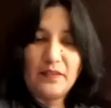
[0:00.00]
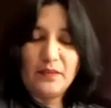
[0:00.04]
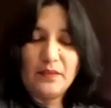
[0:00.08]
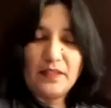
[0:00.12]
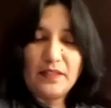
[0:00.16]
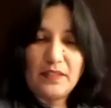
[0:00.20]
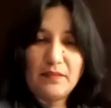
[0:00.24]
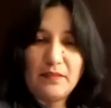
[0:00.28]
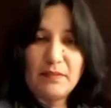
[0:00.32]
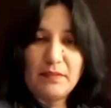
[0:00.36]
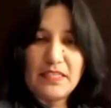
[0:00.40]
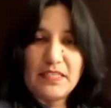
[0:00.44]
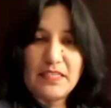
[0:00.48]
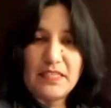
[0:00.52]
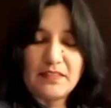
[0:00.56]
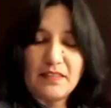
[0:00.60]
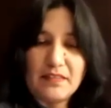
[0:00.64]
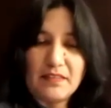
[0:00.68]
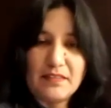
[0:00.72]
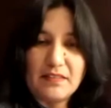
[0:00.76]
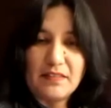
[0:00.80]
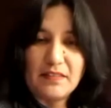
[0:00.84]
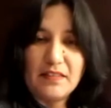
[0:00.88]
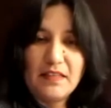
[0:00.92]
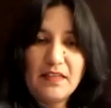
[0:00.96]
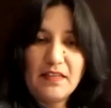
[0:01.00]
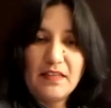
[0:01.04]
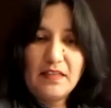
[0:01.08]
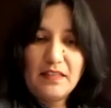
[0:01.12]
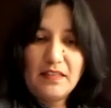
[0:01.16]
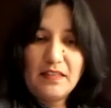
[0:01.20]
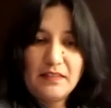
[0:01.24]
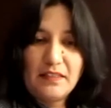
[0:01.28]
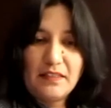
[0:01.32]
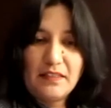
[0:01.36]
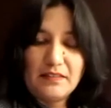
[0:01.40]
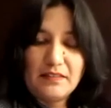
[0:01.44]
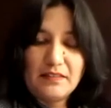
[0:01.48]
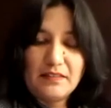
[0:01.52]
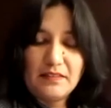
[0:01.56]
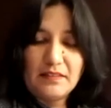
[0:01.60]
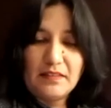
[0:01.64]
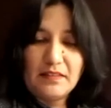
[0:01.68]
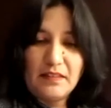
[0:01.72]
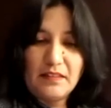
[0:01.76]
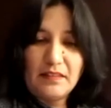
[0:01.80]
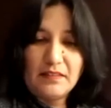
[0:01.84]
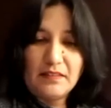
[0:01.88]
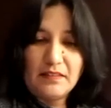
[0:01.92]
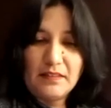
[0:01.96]
that makes sense. That's
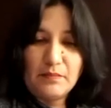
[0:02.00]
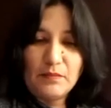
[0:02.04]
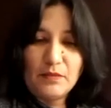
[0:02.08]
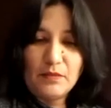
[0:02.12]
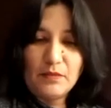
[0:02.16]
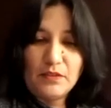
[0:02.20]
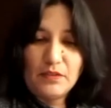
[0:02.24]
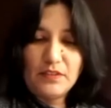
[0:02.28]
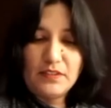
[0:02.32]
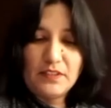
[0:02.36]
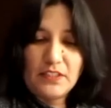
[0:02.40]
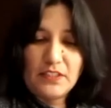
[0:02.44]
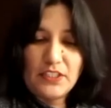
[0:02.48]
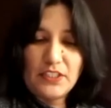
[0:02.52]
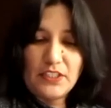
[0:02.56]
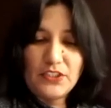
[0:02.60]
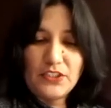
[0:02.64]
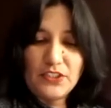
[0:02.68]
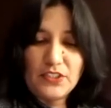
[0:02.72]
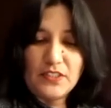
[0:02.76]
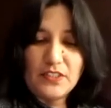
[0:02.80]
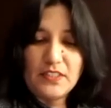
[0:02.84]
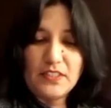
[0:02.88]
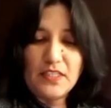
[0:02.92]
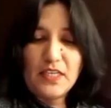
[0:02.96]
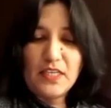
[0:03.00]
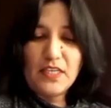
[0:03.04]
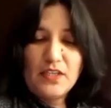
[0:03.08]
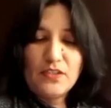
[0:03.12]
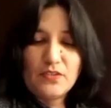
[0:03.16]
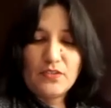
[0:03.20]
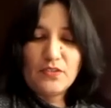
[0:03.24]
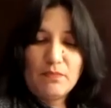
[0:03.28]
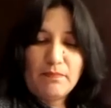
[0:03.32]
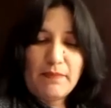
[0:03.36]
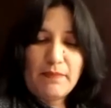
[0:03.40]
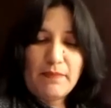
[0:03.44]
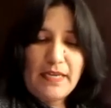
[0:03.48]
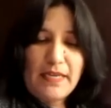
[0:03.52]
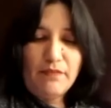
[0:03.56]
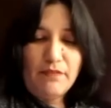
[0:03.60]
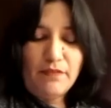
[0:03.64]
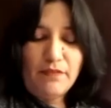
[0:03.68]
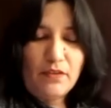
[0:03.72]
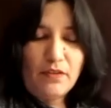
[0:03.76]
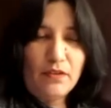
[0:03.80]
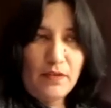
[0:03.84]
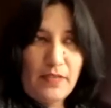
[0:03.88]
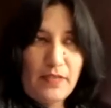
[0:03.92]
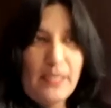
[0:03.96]
some good suggestions. So
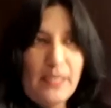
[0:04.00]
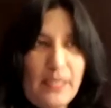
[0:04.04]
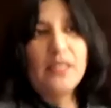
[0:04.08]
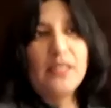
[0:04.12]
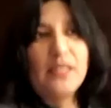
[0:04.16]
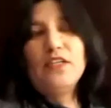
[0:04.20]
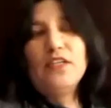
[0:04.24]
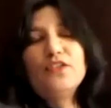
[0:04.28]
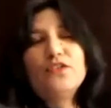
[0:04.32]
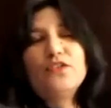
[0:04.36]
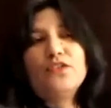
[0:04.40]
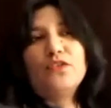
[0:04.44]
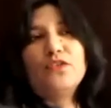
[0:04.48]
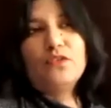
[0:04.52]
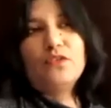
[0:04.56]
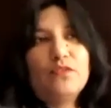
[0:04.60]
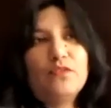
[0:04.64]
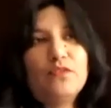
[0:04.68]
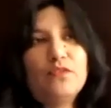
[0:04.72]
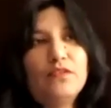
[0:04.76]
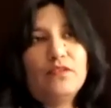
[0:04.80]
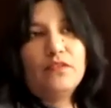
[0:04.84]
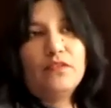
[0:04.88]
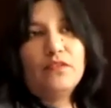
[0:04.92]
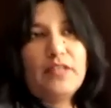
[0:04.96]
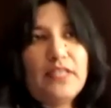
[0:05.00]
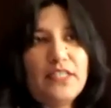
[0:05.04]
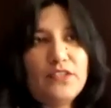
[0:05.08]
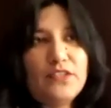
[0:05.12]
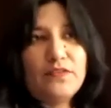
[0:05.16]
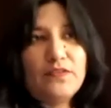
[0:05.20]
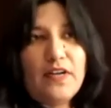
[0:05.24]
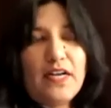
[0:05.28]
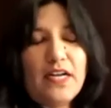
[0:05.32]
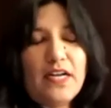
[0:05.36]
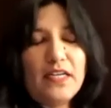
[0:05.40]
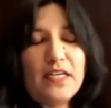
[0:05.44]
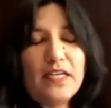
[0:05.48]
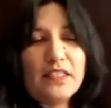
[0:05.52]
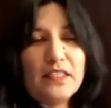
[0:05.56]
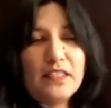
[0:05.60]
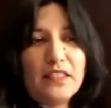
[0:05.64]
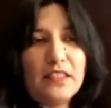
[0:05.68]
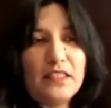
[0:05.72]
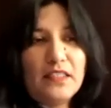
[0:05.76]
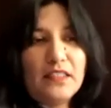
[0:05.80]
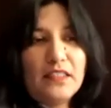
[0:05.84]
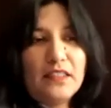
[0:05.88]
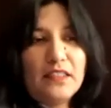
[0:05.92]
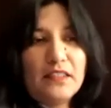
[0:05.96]
so HVAC
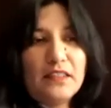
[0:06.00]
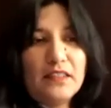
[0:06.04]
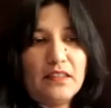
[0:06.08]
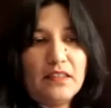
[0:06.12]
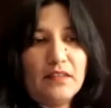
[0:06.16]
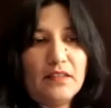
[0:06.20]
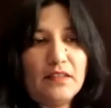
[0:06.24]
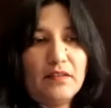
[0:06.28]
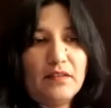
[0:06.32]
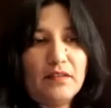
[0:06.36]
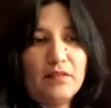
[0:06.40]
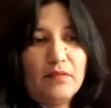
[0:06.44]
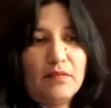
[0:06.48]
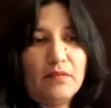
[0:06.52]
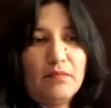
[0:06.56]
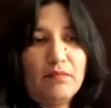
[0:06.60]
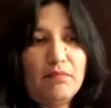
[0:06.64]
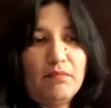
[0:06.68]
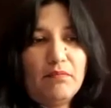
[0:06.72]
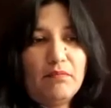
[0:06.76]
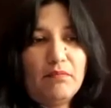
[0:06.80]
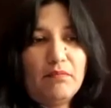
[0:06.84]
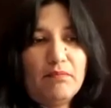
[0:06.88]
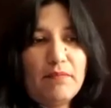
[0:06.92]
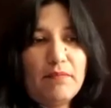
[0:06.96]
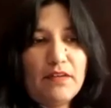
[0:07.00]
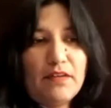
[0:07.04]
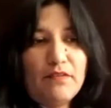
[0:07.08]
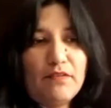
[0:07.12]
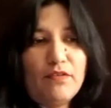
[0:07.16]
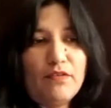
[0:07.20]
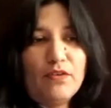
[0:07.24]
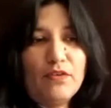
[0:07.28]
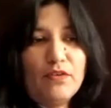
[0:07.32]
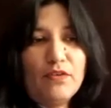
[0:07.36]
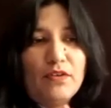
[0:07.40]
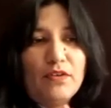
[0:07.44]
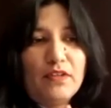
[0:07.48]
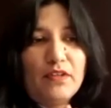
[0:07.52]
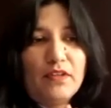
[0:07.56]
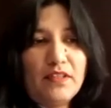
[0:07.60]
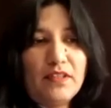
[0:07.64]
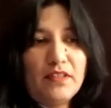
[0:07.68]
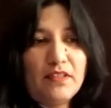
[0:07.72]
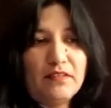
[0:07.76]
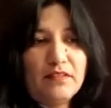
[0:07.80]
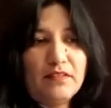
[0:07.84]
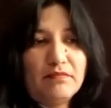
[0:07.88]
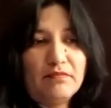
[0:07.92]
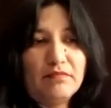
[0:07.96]
and main floor
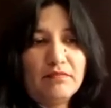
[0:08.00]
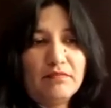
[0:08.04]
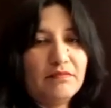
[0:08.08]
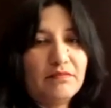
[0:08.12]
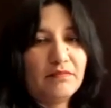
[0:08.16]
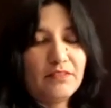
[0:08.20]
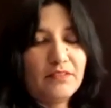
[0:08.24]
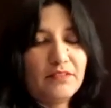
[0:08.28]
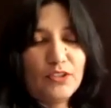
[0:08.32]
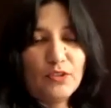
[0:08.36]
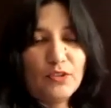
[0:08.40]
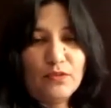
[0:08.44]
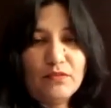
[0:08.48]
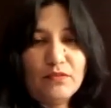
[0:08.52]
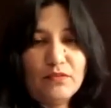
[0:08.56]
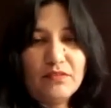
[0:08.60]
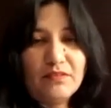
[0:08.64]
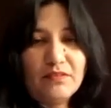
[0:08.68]
don't